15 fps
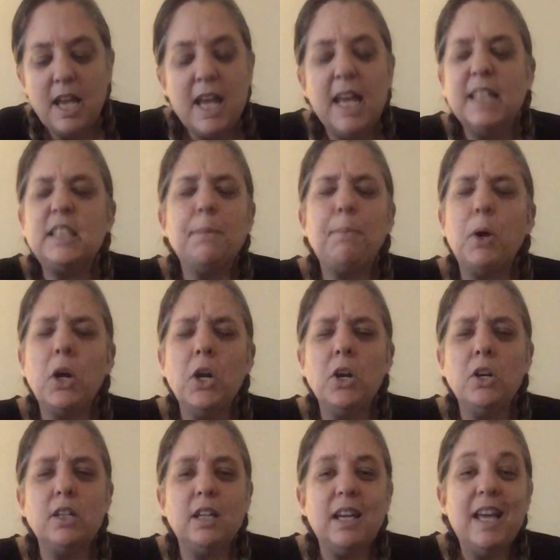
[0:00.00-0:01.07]
"It's a
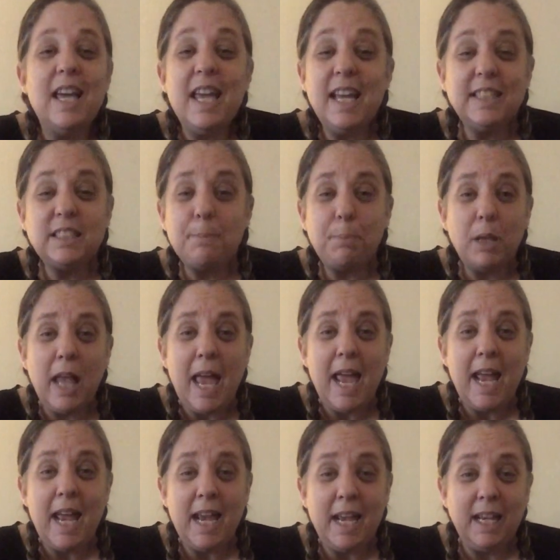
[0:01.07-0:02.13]
bird! It's a
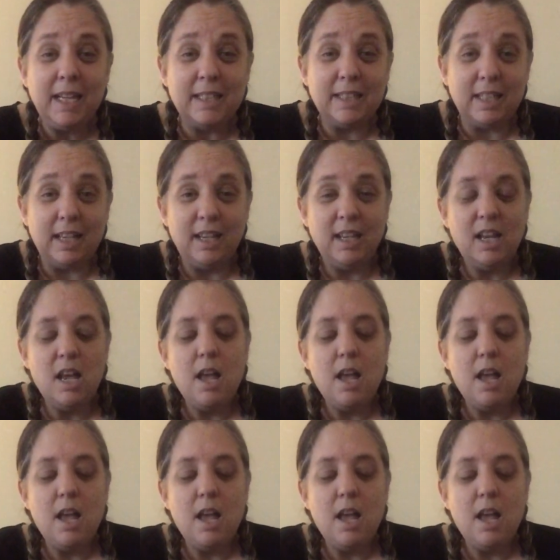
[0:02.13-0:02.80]
plane!"